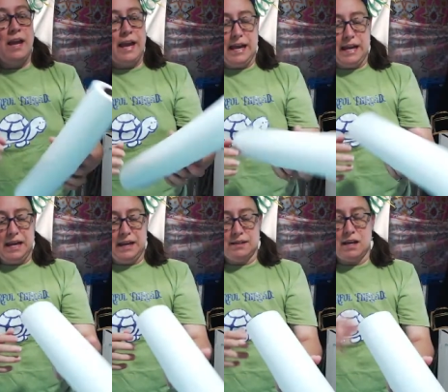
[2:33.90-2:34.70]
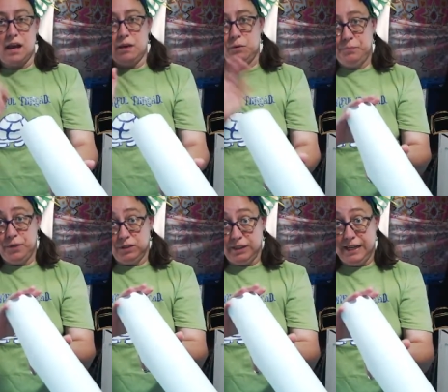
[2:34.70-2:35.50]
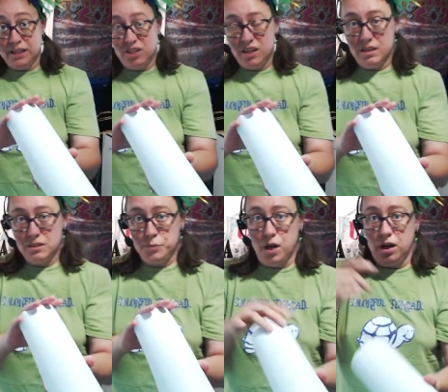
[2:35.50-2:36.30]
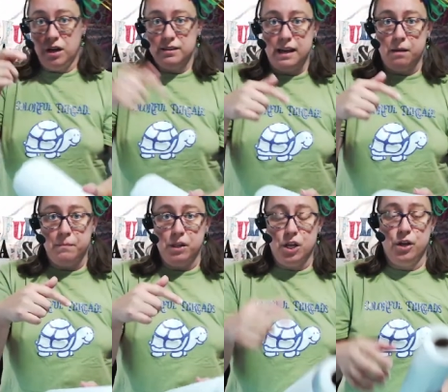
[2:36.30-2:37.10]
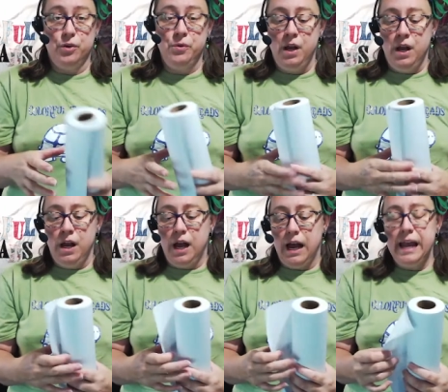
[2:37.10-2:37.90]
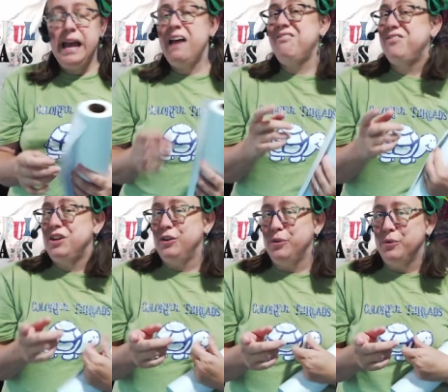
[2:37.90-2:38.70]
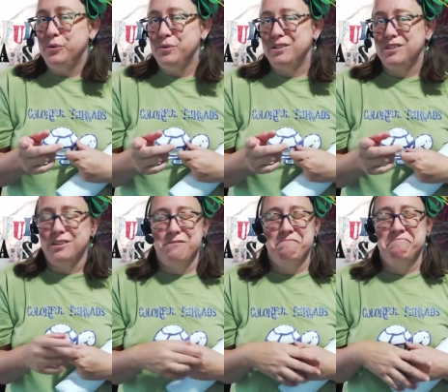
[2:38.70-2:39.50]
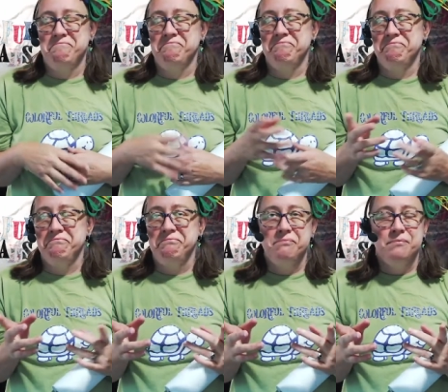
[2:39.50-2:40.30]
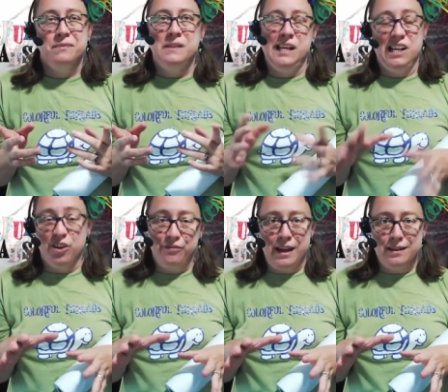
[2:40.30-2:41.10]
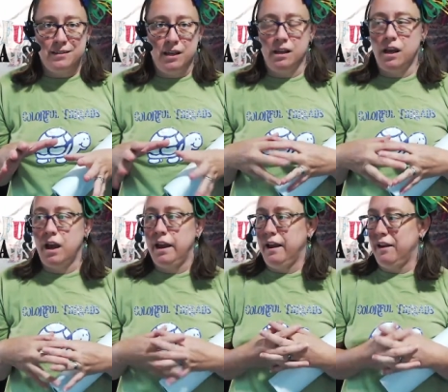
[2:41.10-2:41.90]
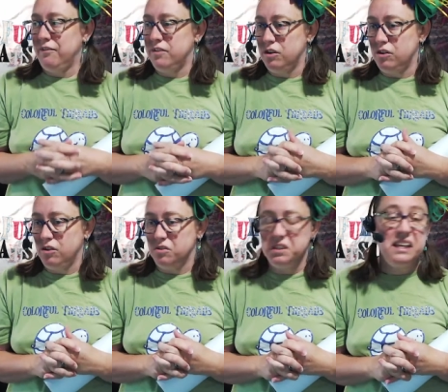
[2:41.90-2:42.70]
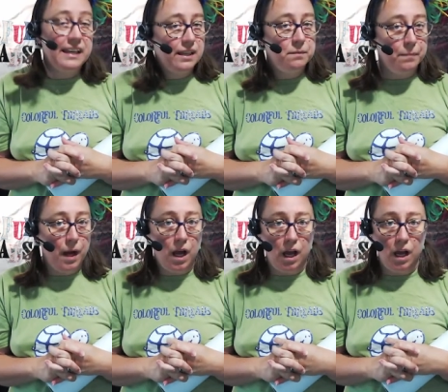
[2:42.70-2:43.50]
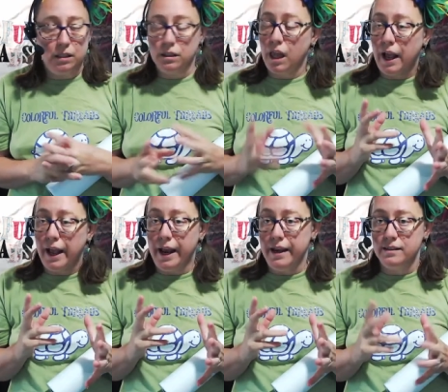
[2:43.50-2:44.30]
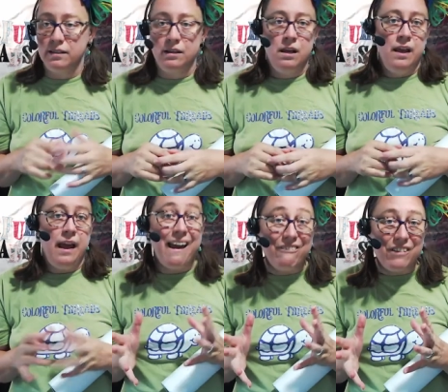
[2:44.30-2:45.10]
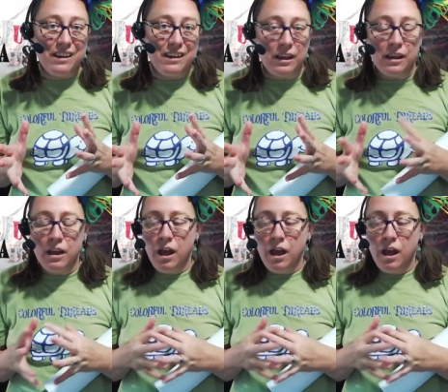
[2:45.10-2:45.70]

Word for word: and I will put a link to this product down below. I have used interfacing, I have used heat and bond, light, heavy,